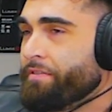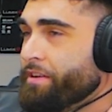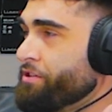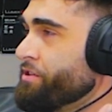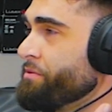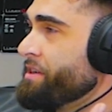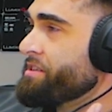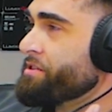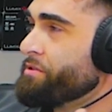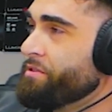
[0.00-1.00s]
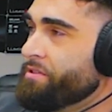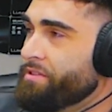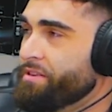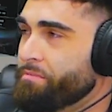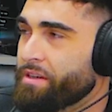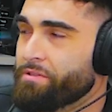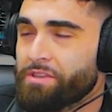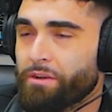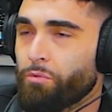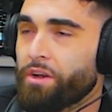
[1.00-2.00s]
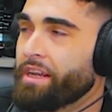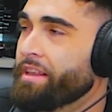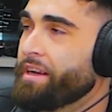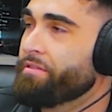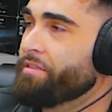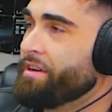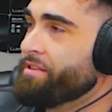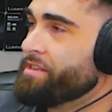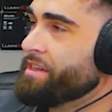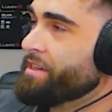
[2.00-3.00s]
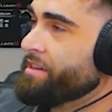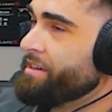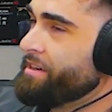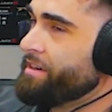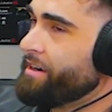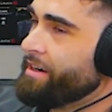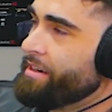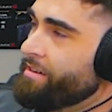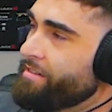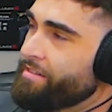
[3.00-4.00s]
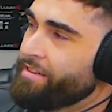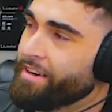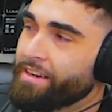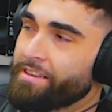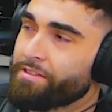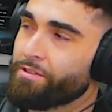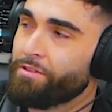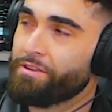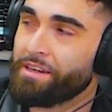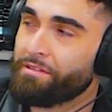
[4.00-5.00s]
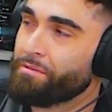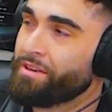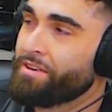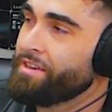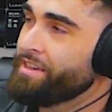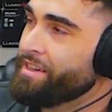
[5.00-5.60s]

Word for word: have to finish your two weeks. It's cool. But it was like one day left, and I was like, all right, all right, that's cool, whatever, bro.